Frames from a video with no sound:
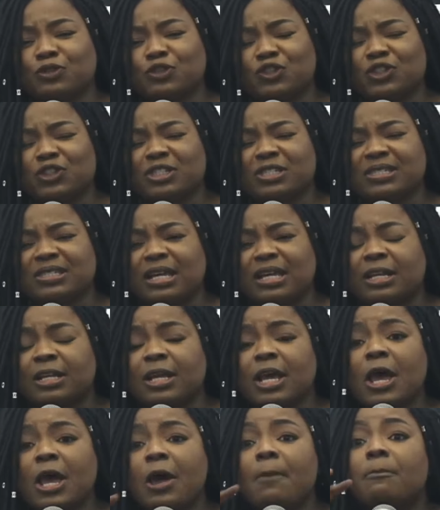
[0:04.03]
Do you understand?
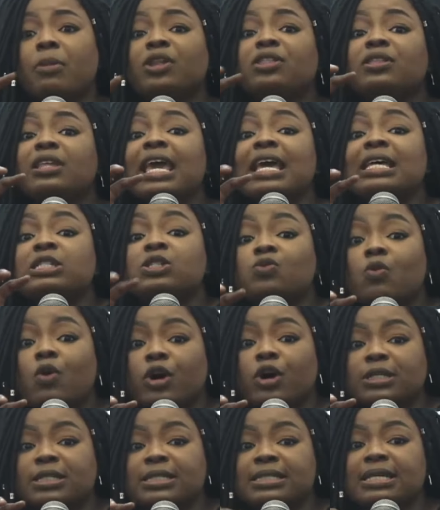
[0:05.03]
But guess what?